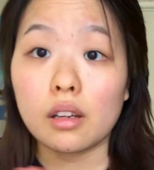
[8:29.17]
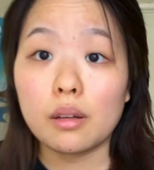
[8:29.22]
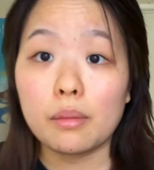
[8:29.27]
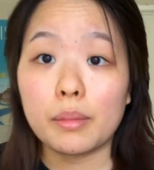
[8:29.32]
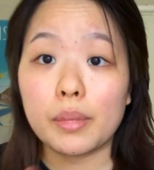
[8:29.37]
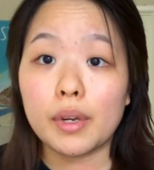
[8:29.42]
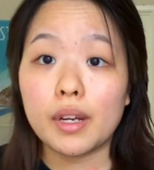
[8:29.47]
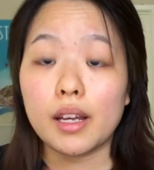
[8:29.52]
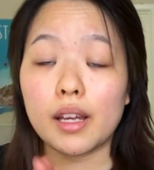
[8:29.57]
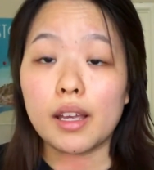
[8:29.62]

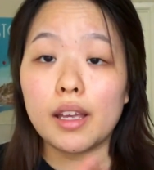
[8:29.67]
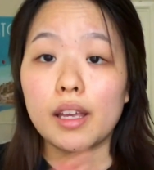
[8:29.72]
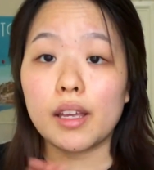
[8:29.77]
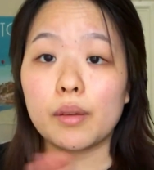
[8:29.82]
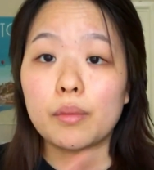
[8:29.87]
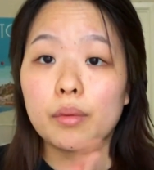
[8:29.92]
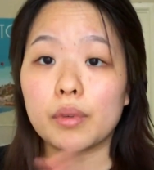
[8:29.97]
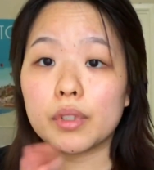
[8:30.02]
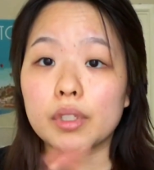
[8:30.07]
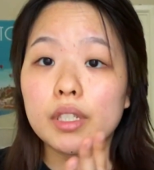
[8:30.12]

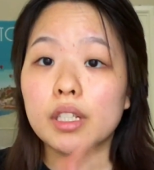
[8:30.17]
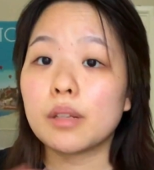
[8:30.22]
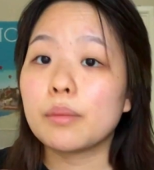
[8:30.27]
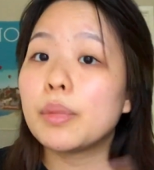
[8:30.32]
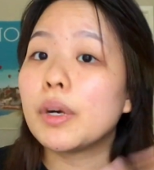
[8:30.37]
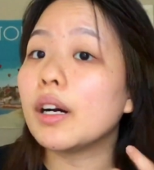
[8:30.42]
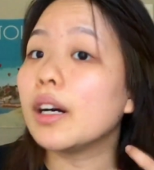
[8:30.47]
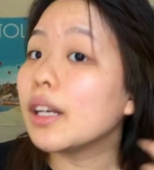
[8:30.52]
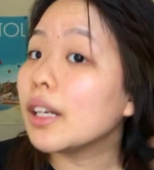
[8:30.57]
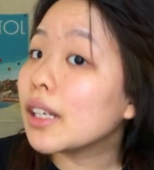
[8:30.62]
but we're just gonna
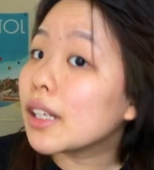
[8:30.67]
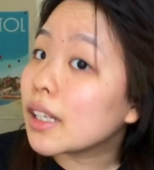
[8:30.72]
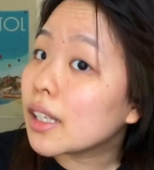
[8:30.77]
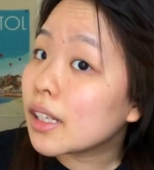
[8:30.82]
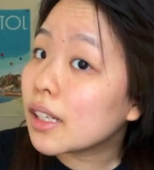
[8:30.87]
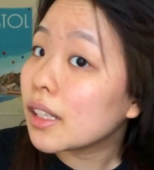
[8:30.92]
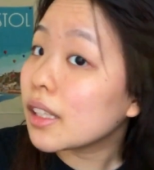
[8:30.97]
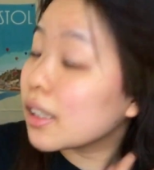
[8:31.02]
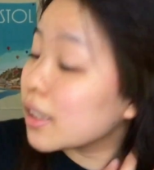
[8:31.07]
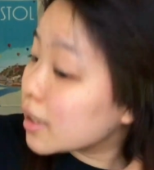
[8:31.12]
put it
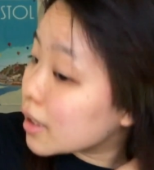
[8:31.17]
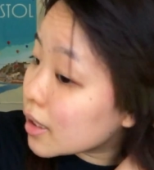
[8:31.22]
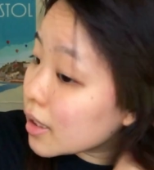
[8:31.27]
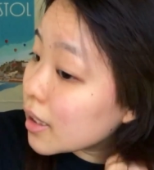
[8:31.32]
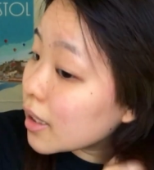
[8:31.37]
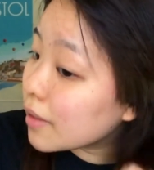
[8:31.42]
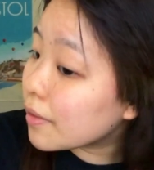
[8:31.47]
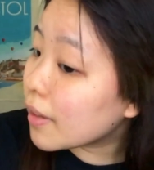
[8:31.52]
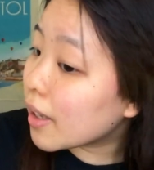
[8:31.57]
in and see if